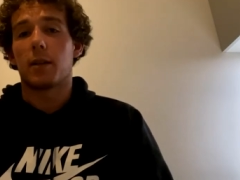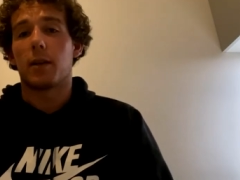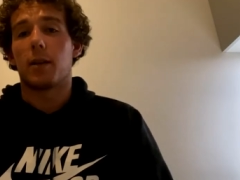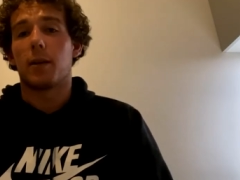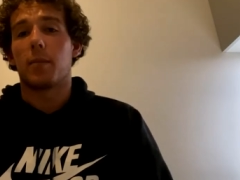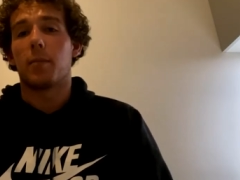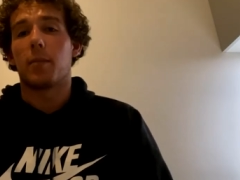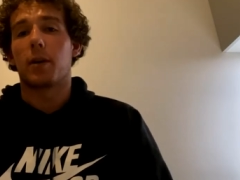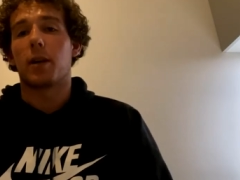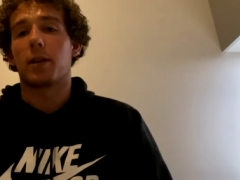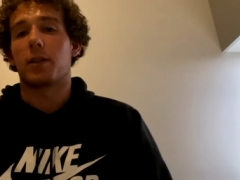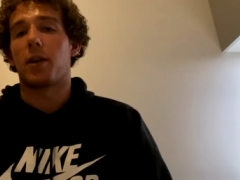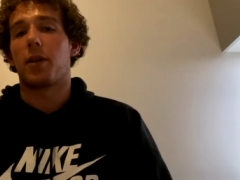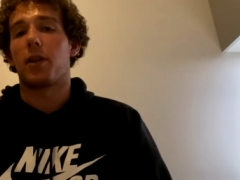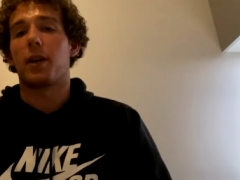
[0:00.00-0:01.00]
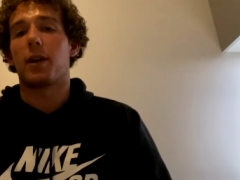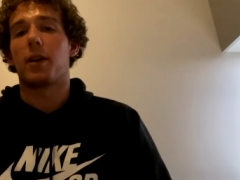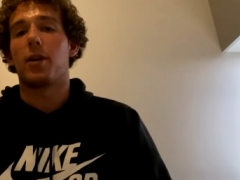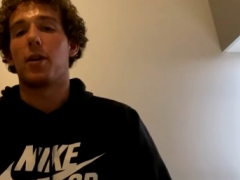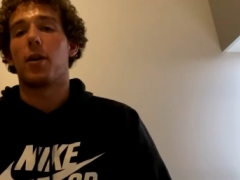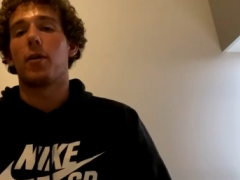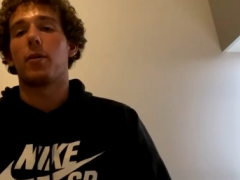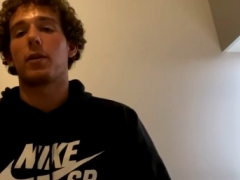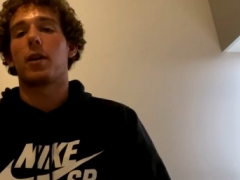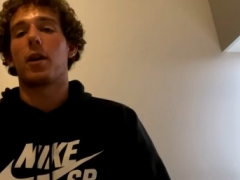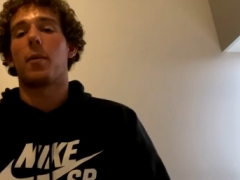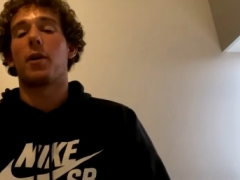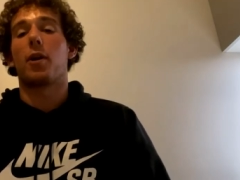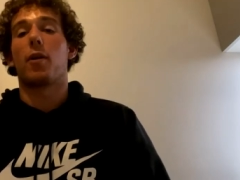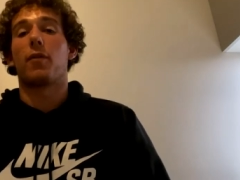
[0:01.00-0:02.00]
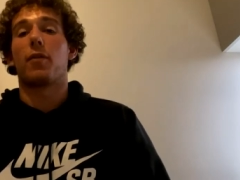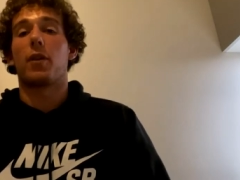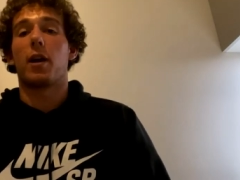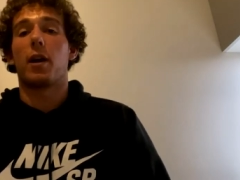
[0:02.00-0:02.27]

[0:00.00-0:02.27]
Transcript: um, because I think you know coming off